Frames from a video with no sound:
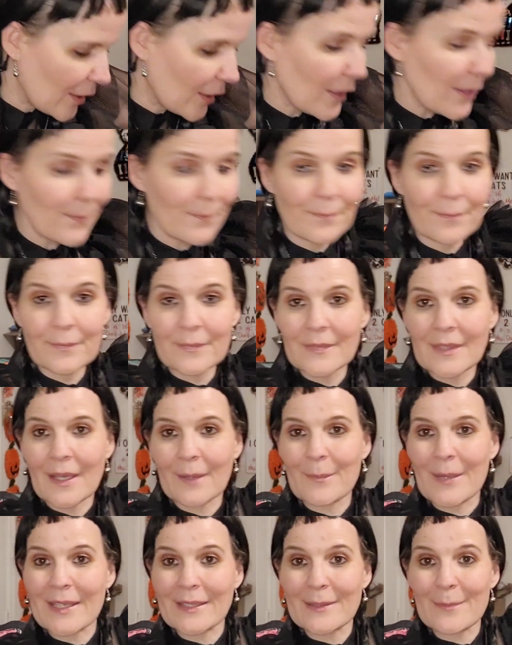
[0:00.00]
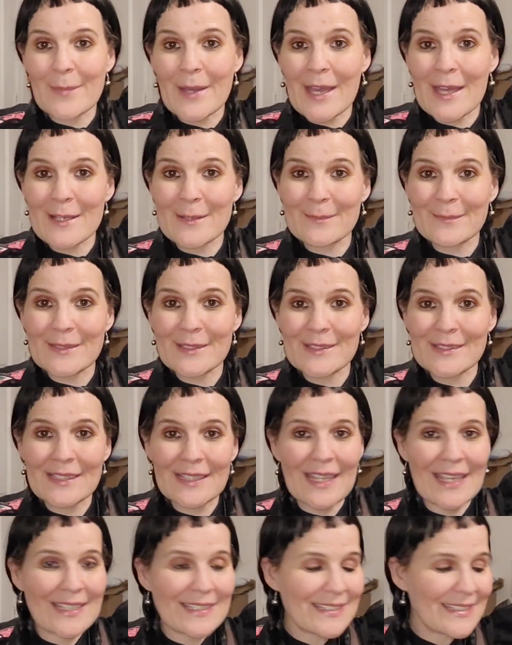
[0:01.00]
Oh, I'm at the bottom. This is the
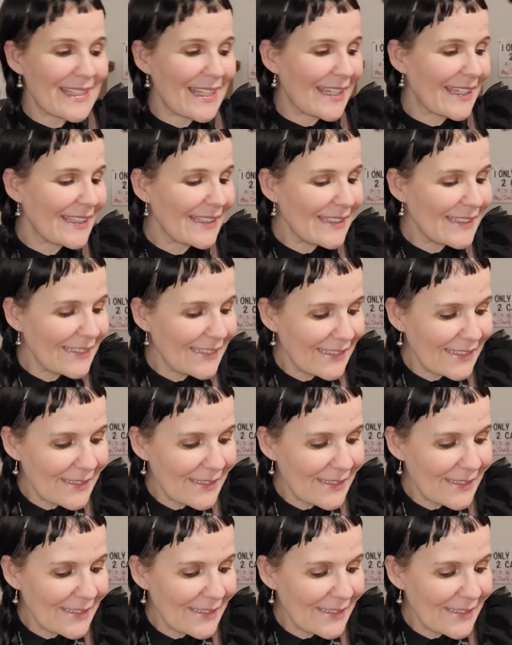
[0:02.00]
last thing.